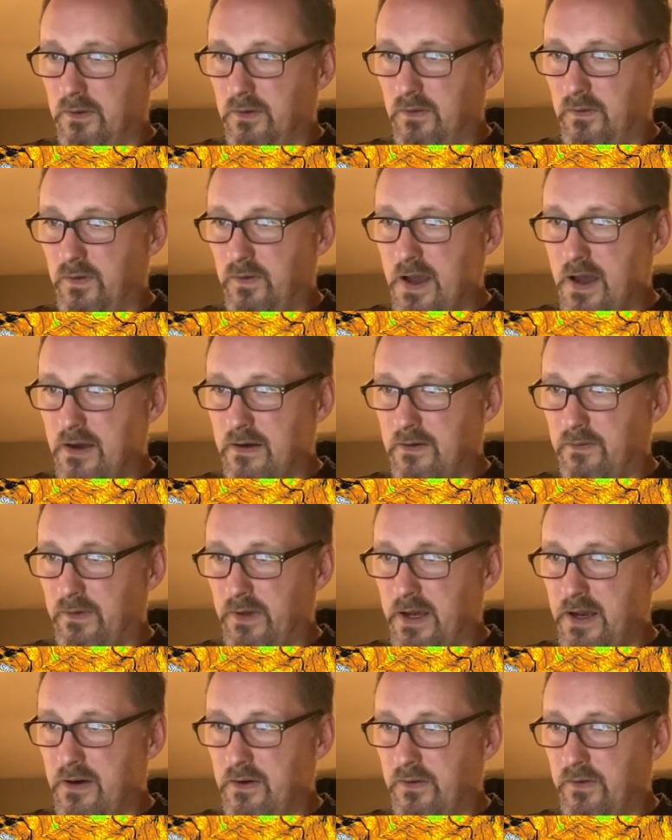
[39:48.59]
stack of
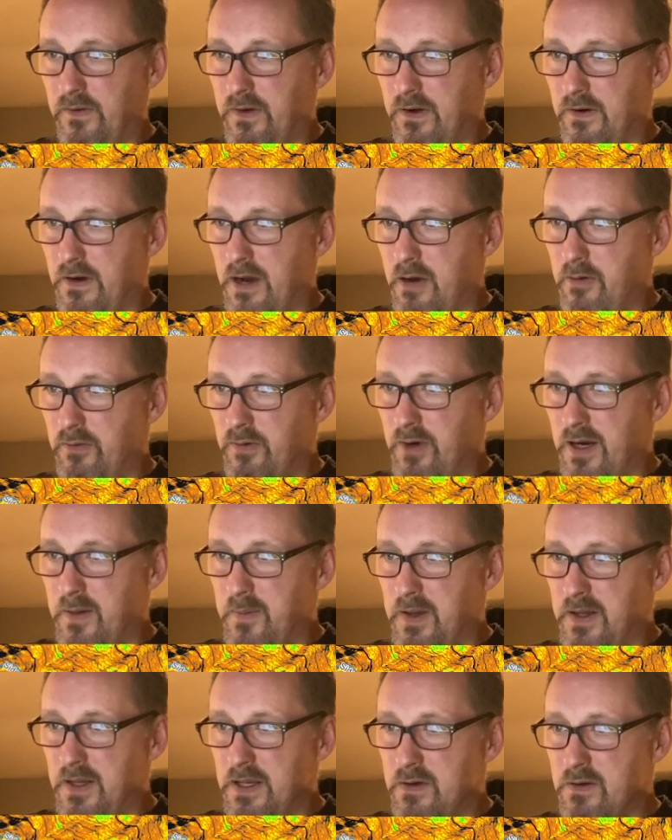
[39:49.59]
layers here, I would
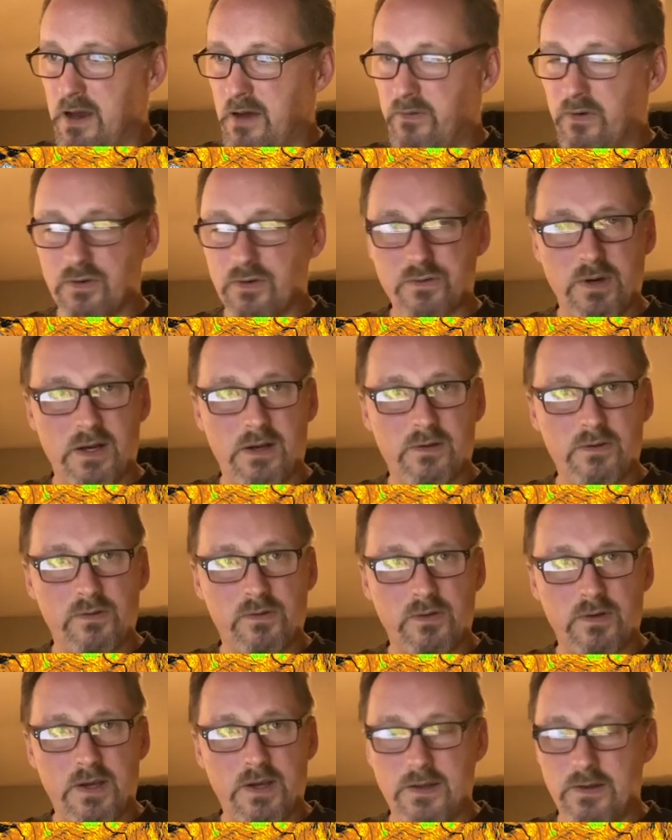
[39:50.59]
recommend that you have your
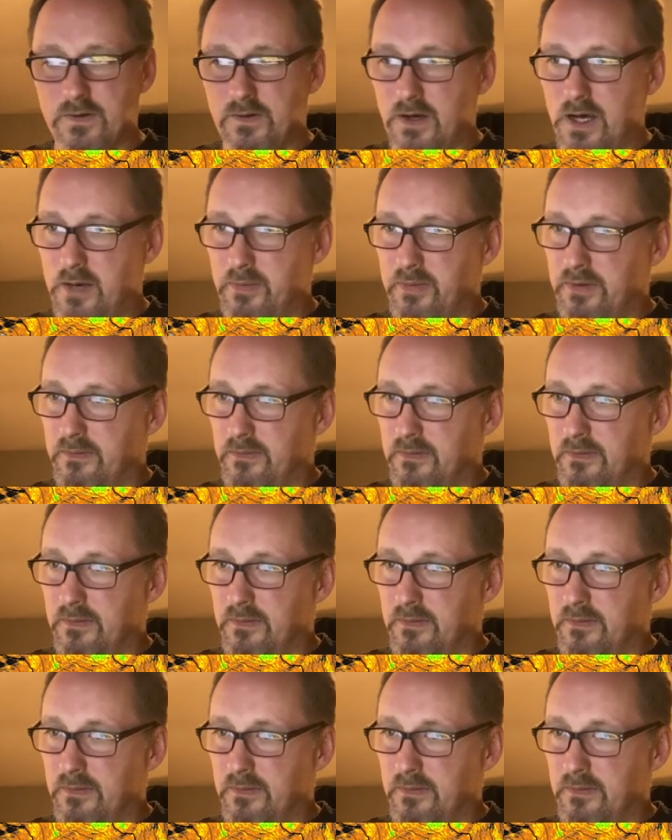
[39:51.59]
trails at the top,